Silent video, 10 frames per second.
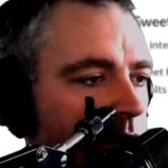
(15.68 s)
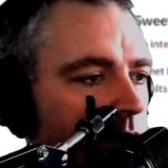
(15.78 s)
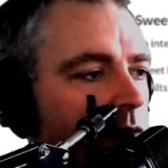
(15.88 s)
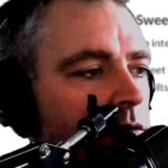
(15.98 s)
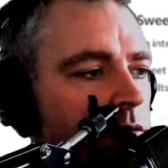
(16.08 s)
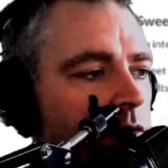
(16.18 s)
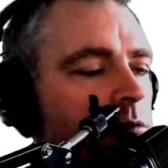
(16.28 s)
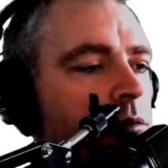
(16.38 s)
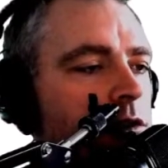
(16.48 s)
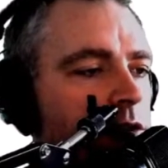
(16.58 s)
is you
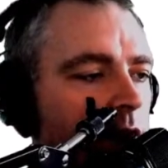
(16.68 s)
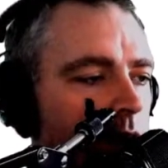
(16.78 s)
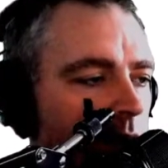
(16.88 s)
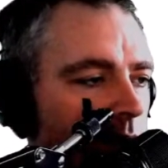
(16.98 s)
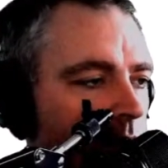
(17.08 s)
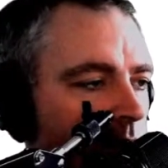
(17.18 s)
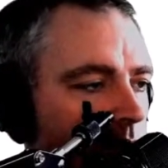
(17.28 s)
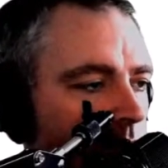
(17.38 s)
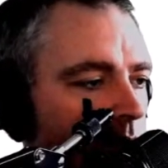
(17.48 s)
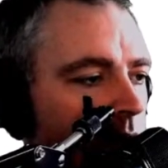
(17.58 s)
just press download like
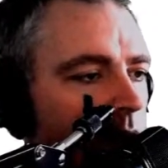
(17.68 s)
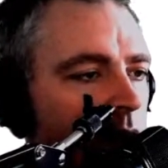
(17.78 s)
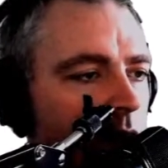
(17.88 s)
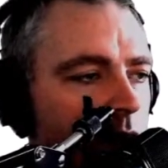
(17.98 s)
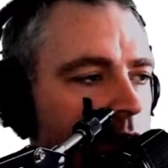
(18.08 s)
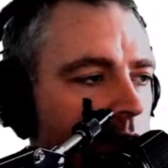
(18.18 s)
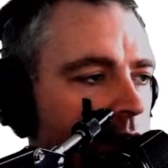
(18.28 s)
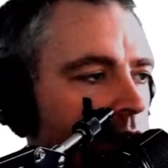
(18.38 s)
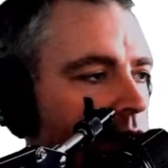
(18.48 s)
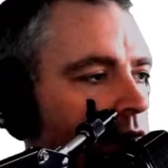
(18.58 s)
that. It takes
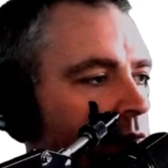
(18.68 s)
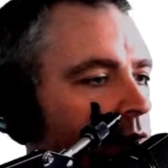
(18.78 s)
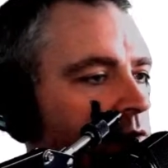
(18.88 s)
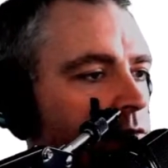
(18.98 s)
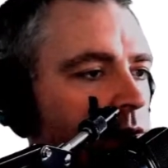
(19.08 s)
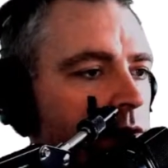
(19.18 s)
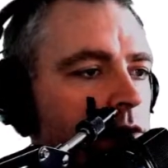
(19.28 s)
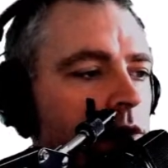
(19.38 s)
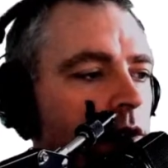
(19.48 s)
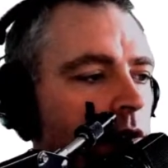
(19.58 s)
you to SourceForge.